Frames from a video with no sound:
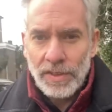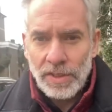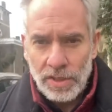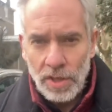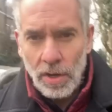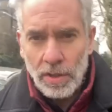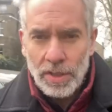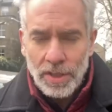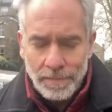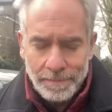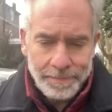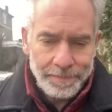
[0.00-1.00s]

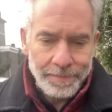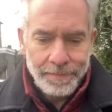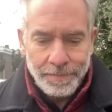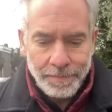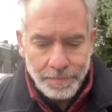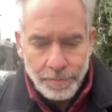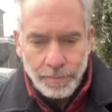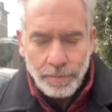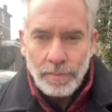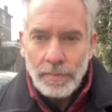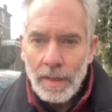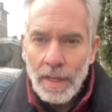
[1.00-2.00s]
stocks.
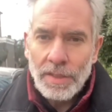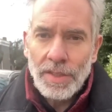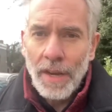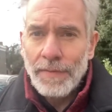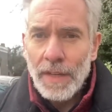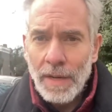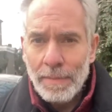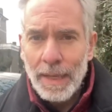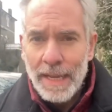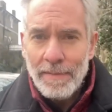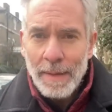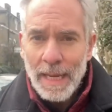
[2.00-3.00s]
So if you don't
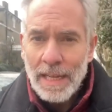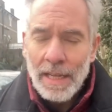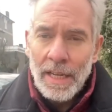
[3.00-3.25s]
believe me,